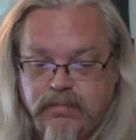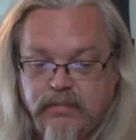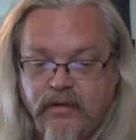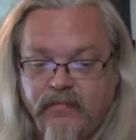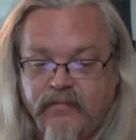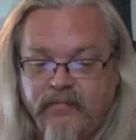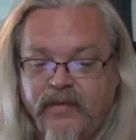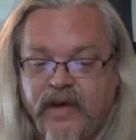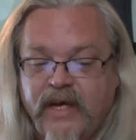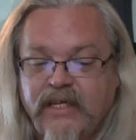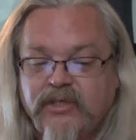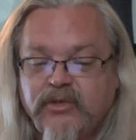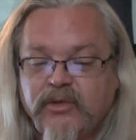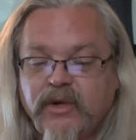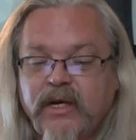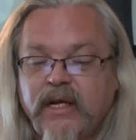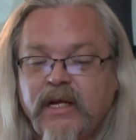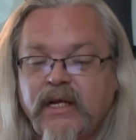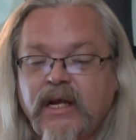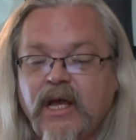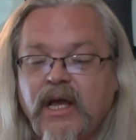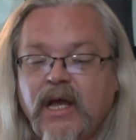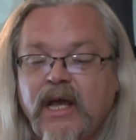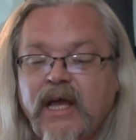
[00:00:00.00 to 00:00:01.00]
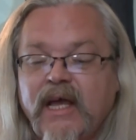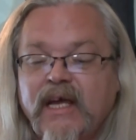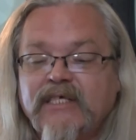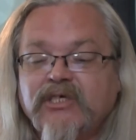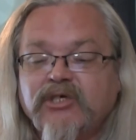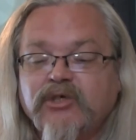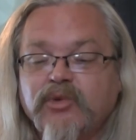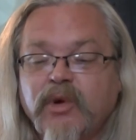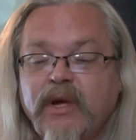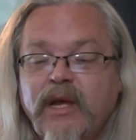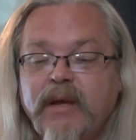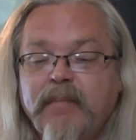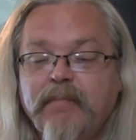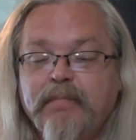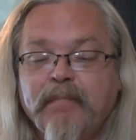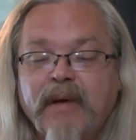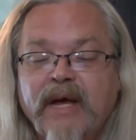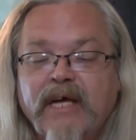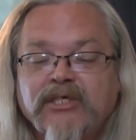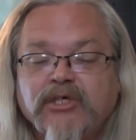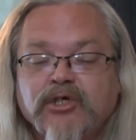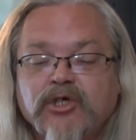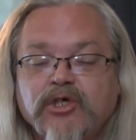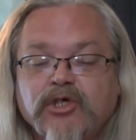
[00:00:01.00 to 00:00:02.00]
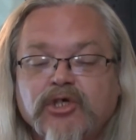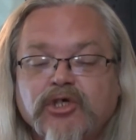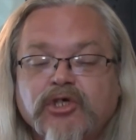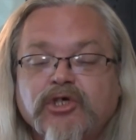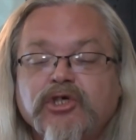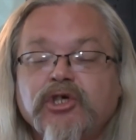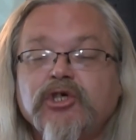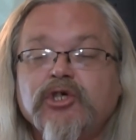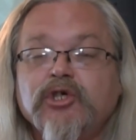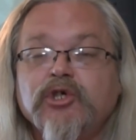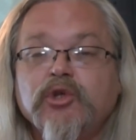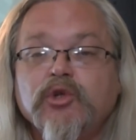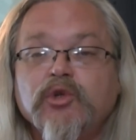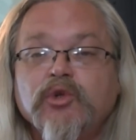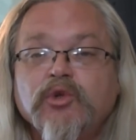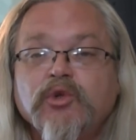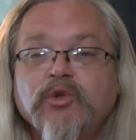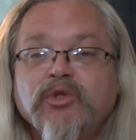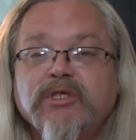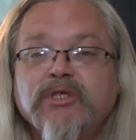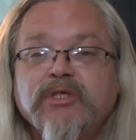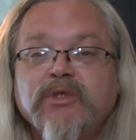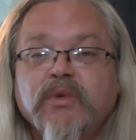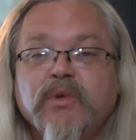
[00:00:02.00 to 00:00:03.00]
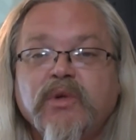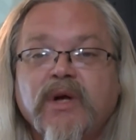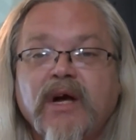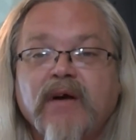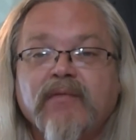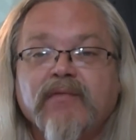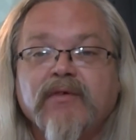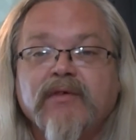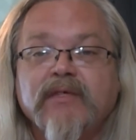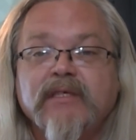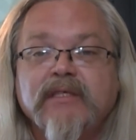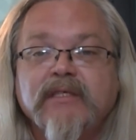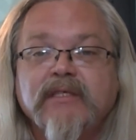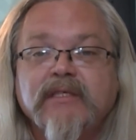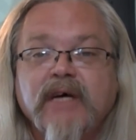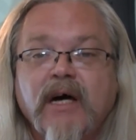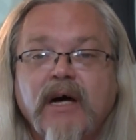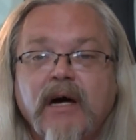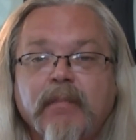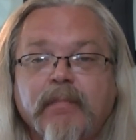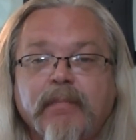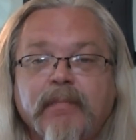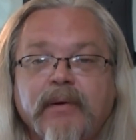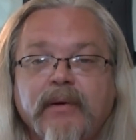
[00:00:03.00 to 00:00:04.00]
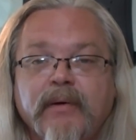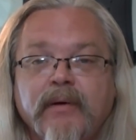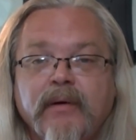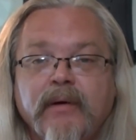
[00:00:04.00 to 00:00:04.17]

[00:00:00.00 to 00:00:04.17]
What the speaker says: Veteran, extreme measures used to cover this up.